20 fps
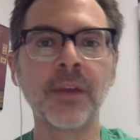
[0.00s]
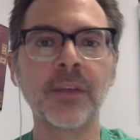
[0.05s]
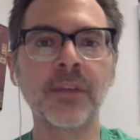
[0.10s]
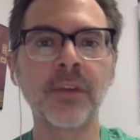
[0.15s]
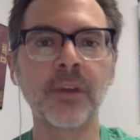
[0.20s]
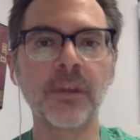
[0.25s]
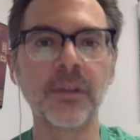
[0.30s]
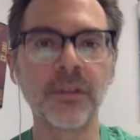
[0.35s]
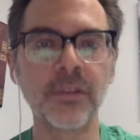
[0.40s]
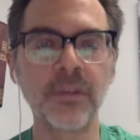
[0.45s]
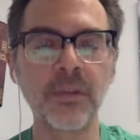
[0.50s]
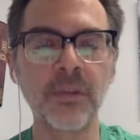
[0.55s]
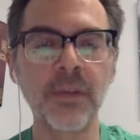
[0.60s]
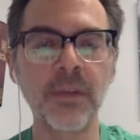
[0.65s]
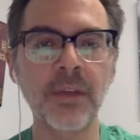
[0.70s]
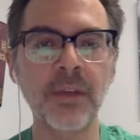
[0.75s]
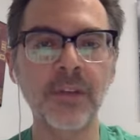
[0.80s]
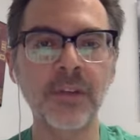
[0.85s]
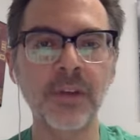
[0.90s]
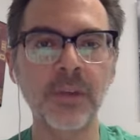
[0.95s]
called
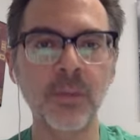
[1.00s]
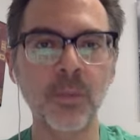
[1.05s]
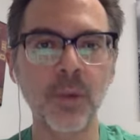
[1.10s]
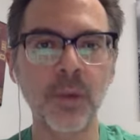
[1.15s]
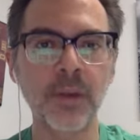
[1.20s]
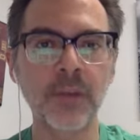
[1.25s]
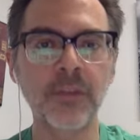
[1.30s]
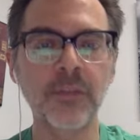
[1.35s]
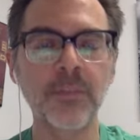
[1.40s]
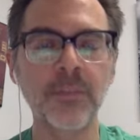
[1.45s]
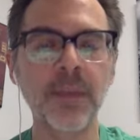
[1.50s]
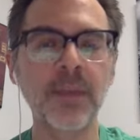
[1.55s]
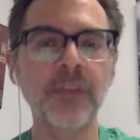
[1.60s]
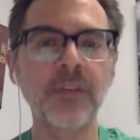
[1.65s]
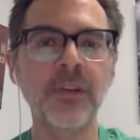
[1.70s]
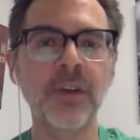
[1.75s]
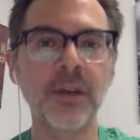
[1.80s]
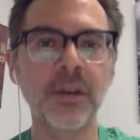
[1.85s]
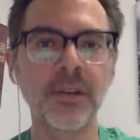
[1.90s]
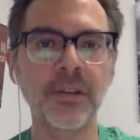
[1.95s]
2001: A Space
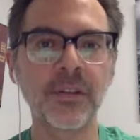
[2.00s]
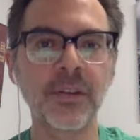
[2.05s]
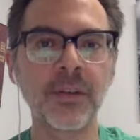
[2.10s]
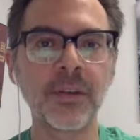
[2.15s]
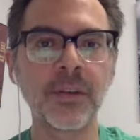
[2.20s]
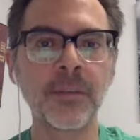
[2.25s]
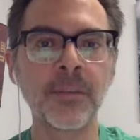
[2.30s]
Odyssey.